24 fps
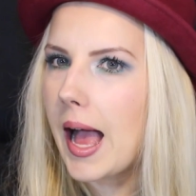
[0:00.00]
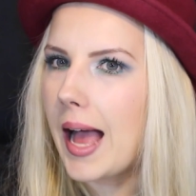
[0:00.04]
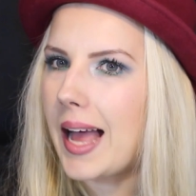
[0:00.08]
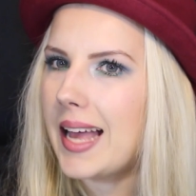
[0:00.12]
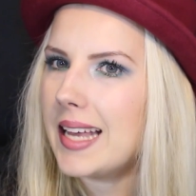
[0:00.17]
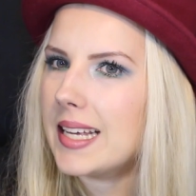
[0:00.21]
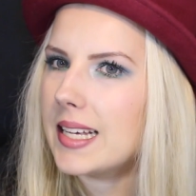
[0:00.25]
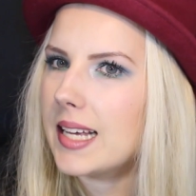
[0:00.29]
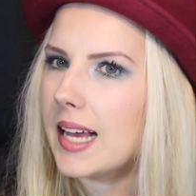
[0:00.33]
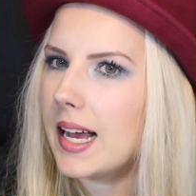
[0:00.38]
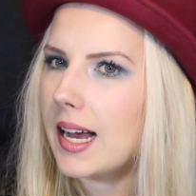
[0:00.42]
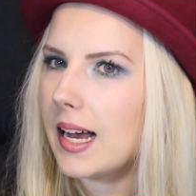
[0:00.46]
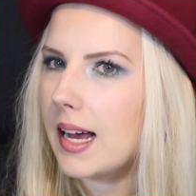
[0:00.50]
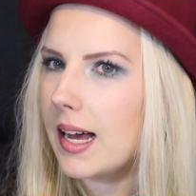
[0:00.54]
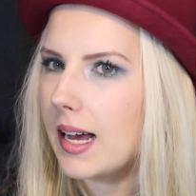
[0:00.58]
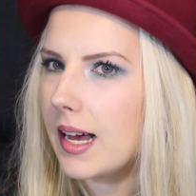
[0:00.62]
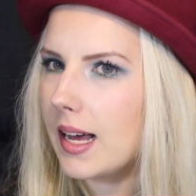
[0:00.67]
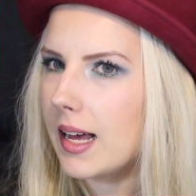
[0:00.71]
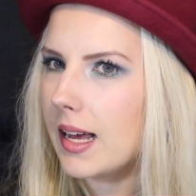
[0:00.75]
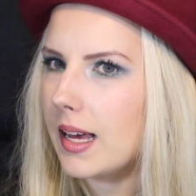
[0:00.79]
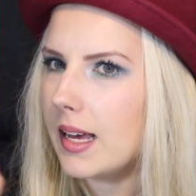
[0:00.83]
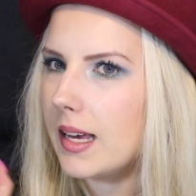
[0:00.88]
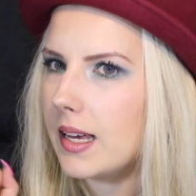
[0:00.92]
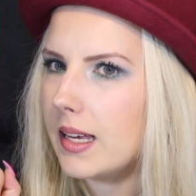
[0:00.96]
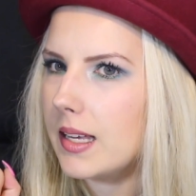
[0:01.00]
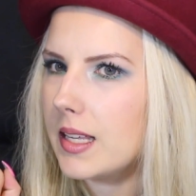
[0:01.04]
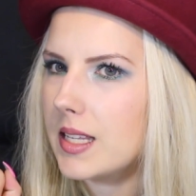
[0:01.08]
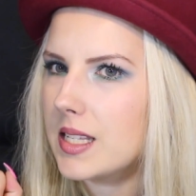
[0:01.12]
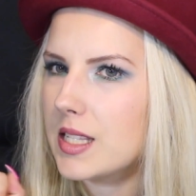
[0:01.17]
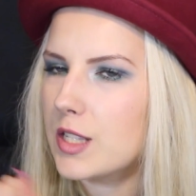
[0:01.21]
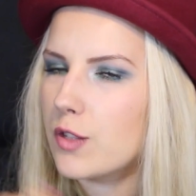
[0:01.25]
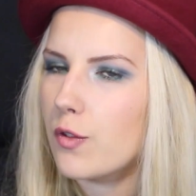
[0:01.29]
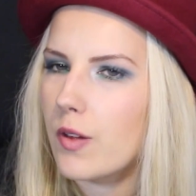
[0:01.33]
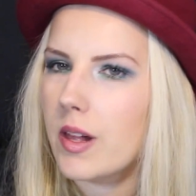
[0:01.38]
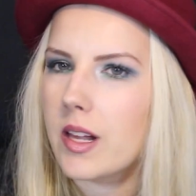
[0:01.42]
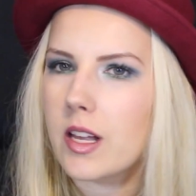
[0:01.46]
Hi
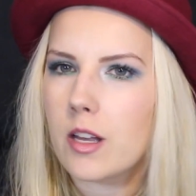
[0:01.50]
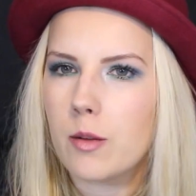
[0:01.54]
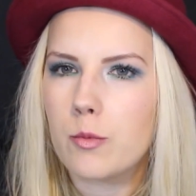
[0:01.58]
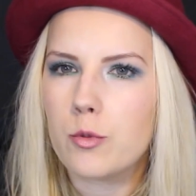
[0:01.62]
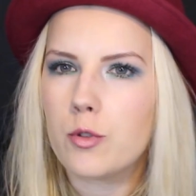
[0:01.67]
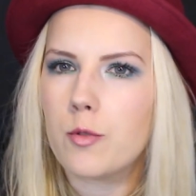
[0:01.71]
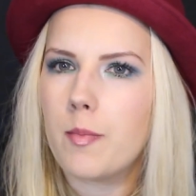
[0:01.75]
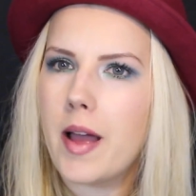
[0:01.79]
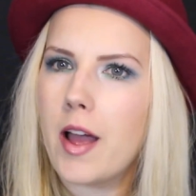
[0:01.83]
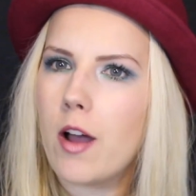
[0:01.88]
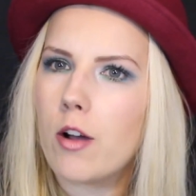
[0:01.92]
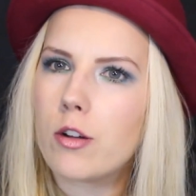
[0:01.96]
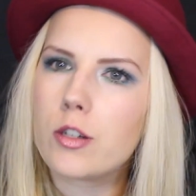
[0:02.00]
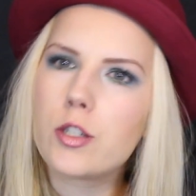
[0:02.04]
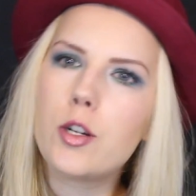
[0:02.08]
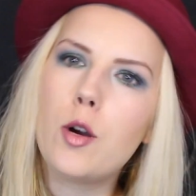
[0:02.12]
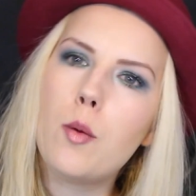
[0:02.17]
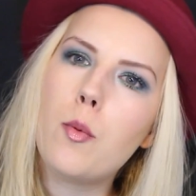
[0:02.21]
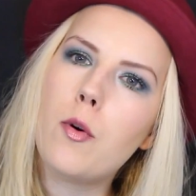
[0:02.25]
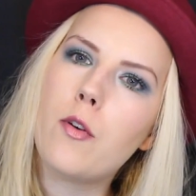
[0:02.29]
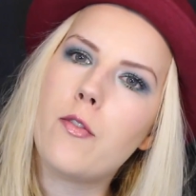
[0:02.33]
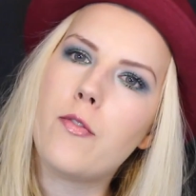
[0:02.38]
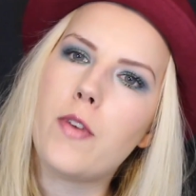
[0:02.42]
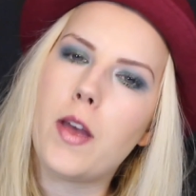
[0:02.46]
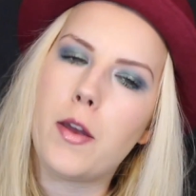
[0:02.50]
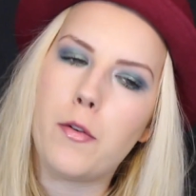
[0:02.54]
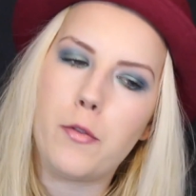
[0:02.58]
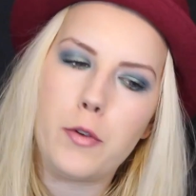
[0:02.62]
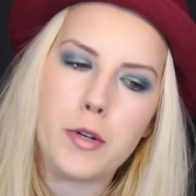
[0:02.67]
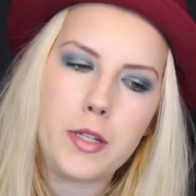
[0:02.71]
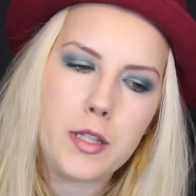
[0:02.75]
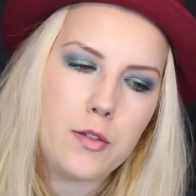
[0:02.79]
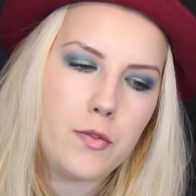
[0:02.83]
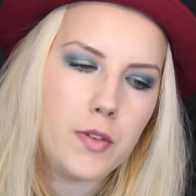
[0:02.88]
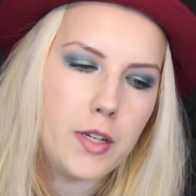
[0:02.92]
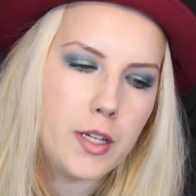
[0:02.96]
guys, welcome to my October
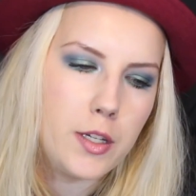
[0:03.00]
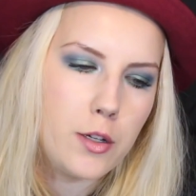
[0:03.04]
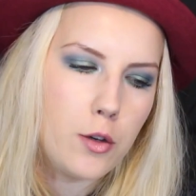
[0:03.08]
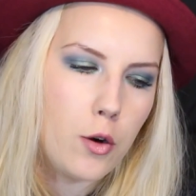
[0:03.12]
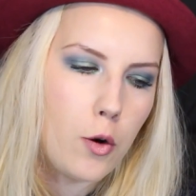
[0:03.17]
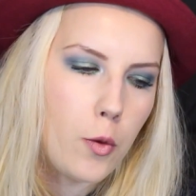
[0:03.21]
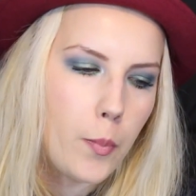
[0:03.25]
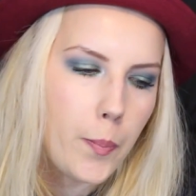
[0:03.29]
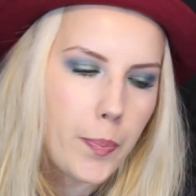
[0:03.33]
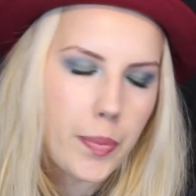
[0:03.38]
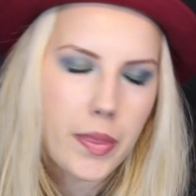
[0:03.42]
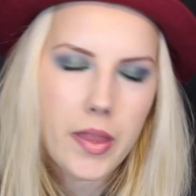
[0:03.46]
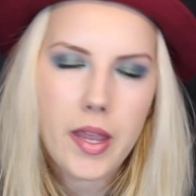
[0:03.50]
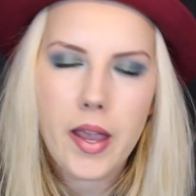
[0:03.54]
favorites video.